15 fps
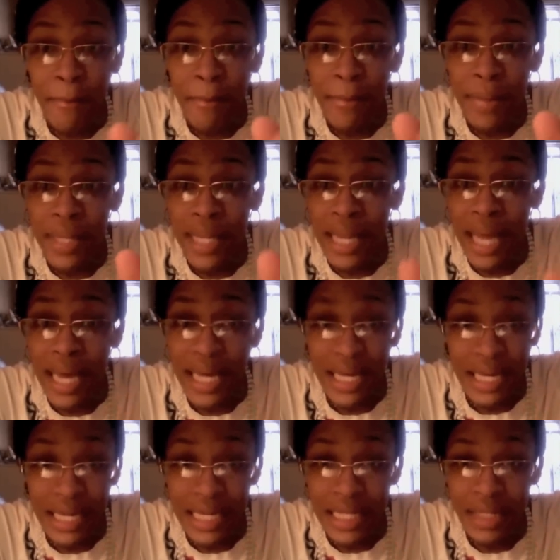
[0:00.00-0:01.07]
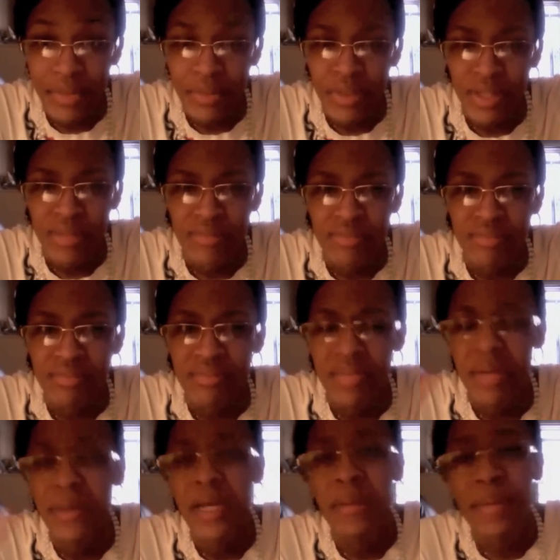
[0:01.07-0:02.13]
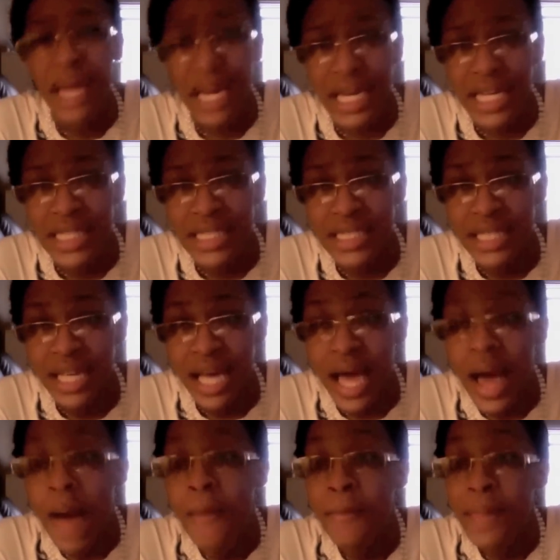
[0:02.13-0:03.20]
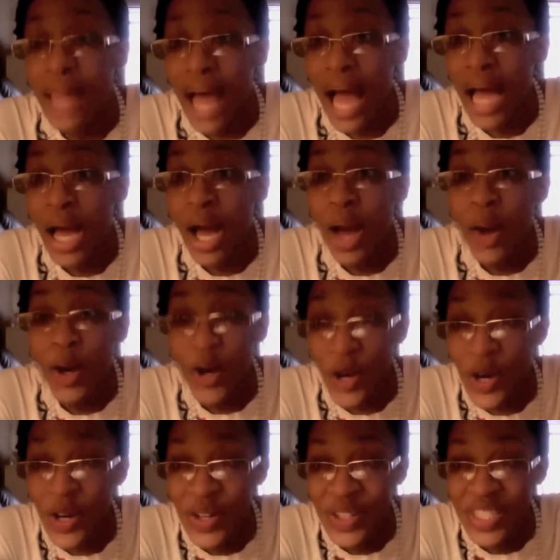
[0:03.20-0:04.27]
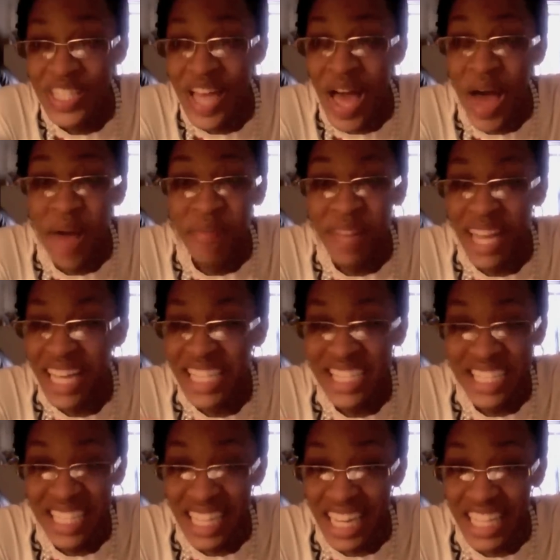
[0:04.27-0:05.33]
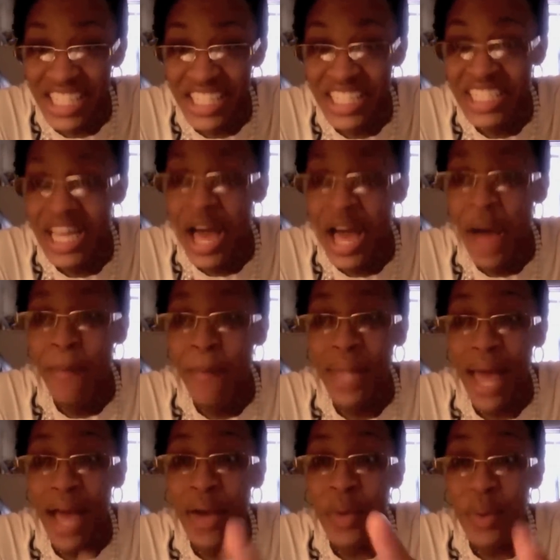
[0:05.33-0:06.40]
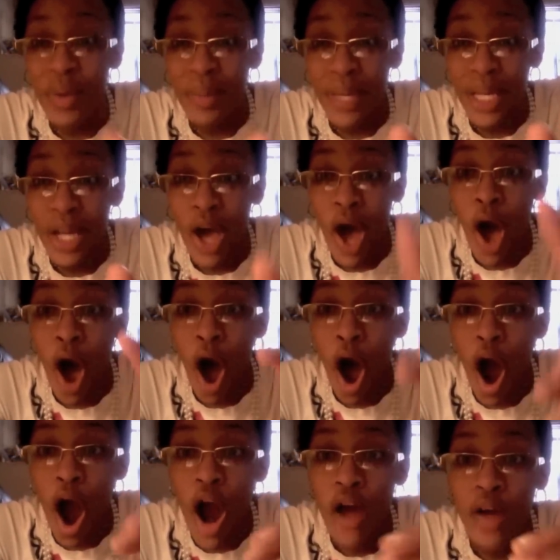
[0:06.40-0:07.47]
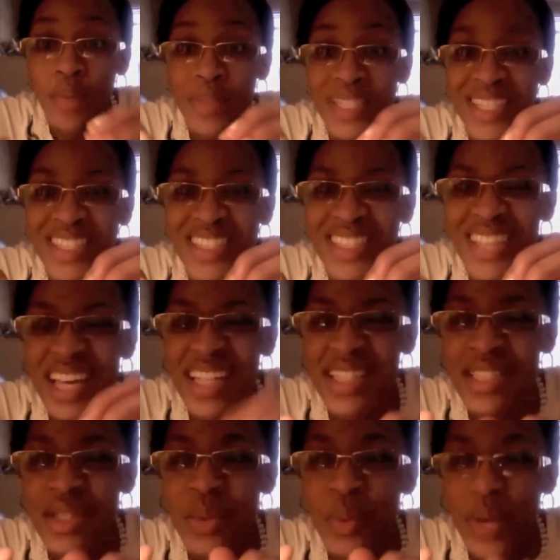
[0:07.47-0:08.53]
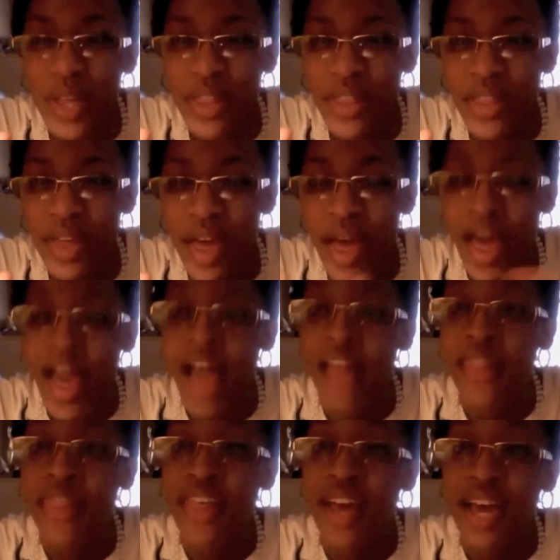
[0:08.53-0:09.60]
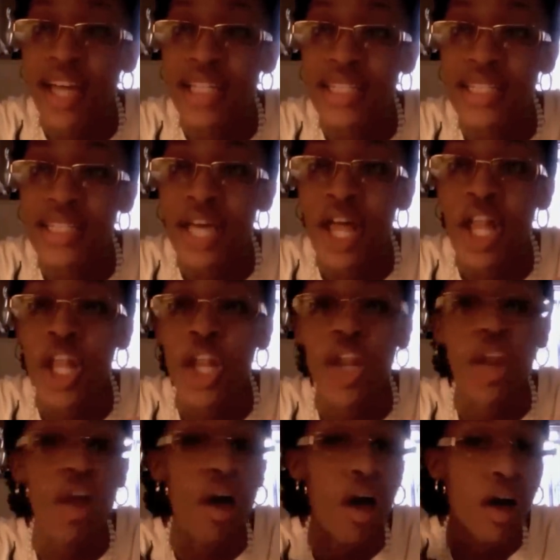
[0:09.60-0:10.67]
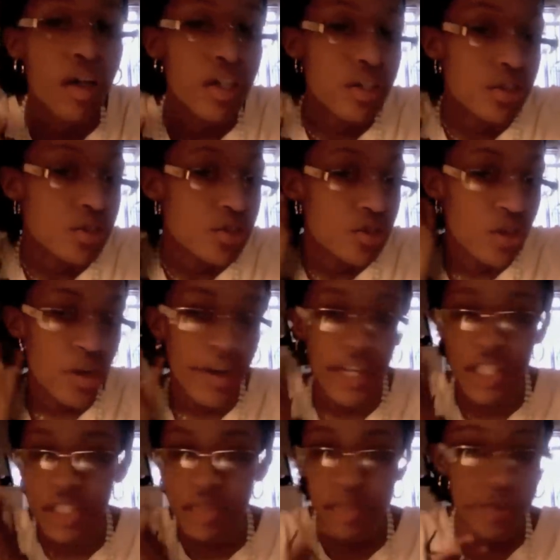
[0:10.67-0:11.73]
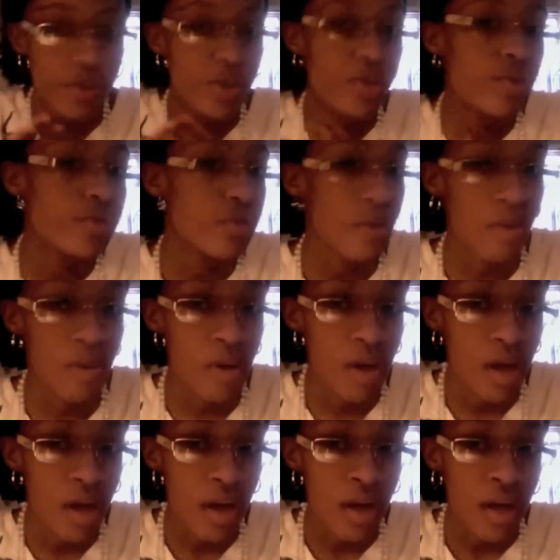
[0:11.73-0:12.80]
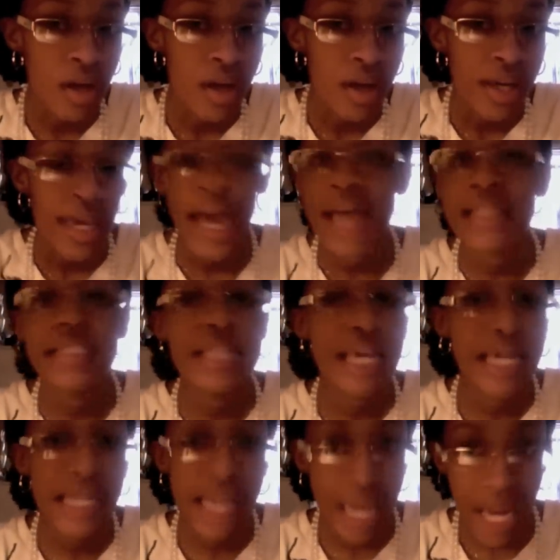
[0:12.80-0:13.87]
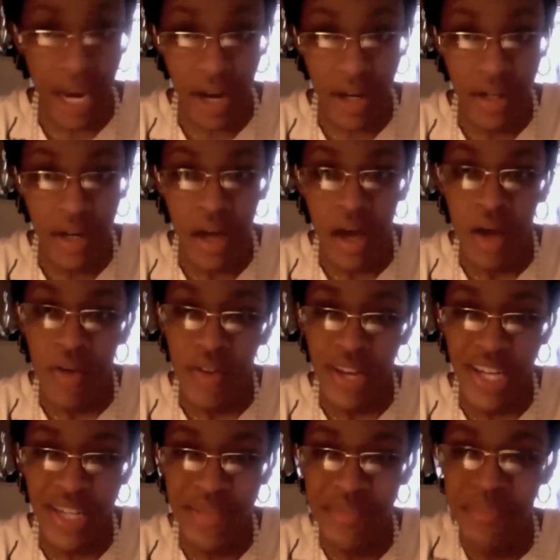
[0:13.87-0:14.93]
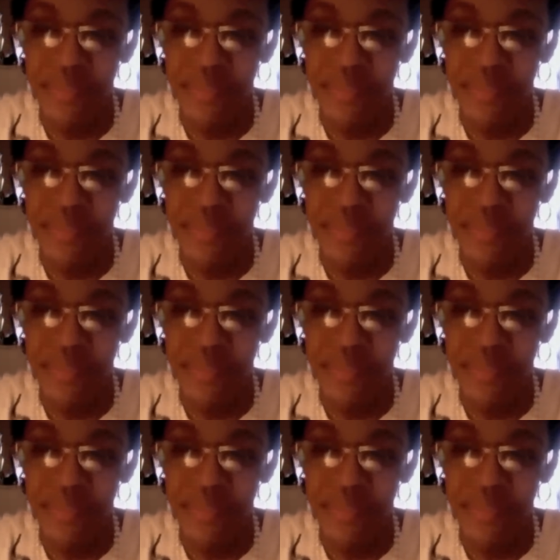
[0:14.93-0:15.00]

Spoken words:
black kids, well, maybe not black kids, black girls, black teenagers, black women are obsessed with, and that's long, luxurious, beautiful, cascading hair, right?